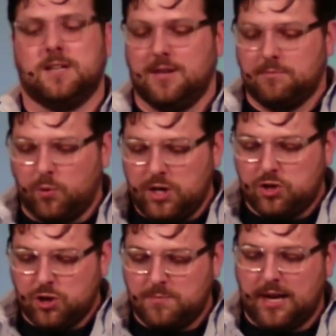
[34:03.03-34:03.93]
But we
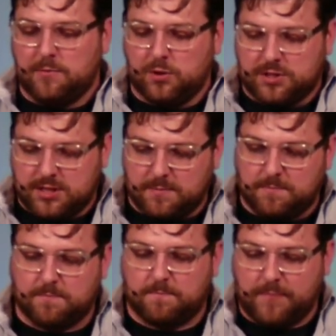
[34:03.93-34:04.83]
should be able to
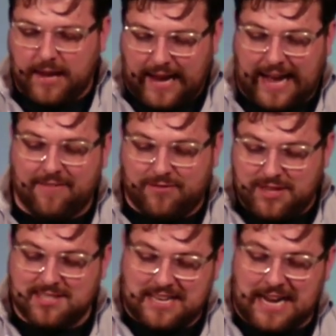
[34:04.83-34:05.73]
have
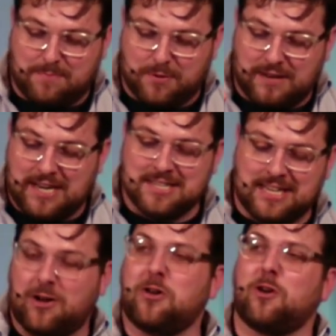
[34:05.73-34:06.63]
this type of ending
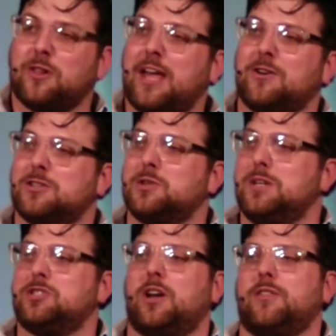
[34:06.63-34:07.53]
on our letters to
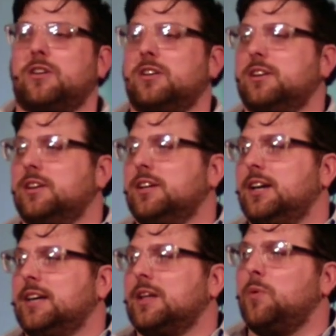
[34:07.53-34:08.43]
each other,
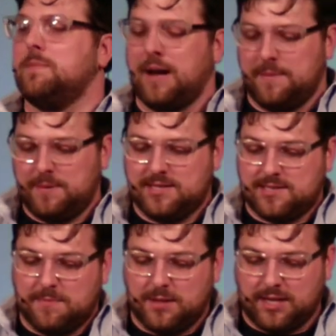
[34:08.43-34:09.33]
that we might be
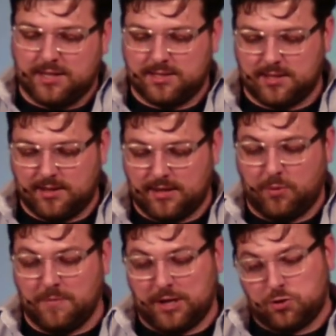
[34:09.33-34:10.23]
siblings, that we
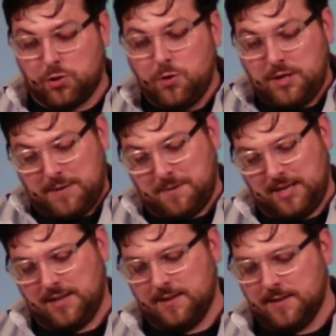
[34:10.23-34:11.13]
might truly be
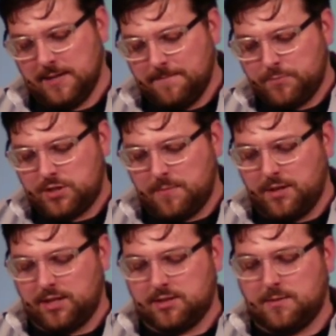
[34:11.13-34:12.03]

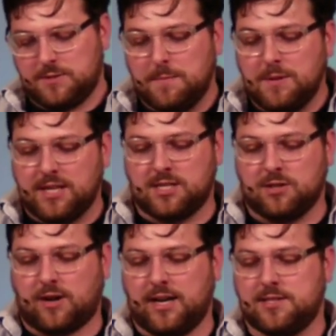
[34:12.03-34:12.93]
sibling, siblings in
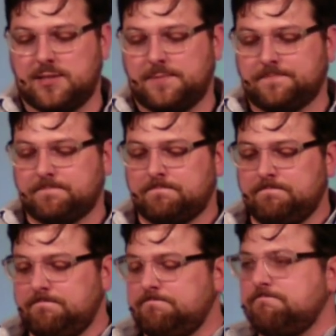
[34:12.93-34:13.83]
Christ.
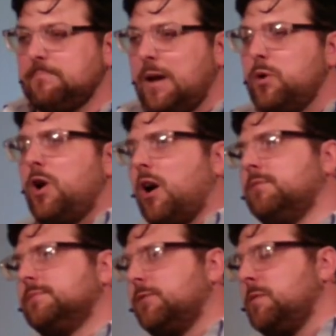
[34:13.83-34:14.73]
And we are,
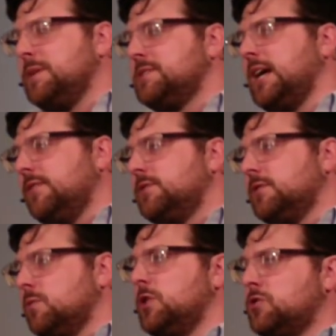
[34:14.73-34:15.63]
if we've been saved,
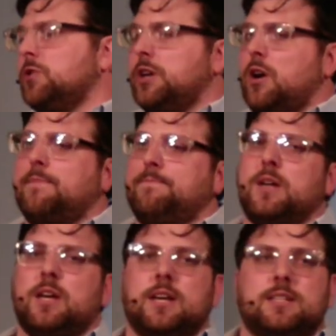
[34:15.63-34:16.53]
we truly are
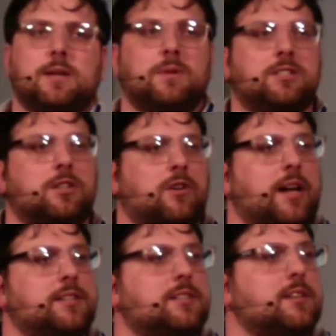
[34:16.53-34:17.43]
siblings in
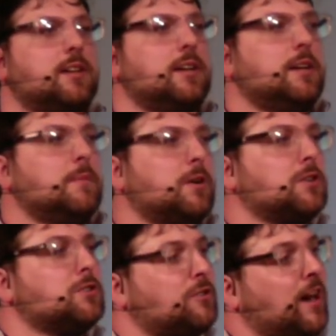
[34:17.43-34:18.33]
Christ because
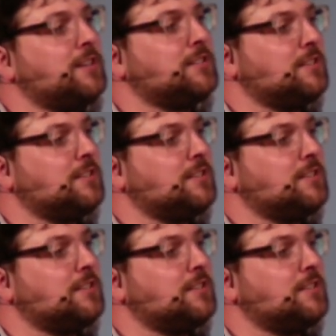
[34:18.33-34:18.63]
Christ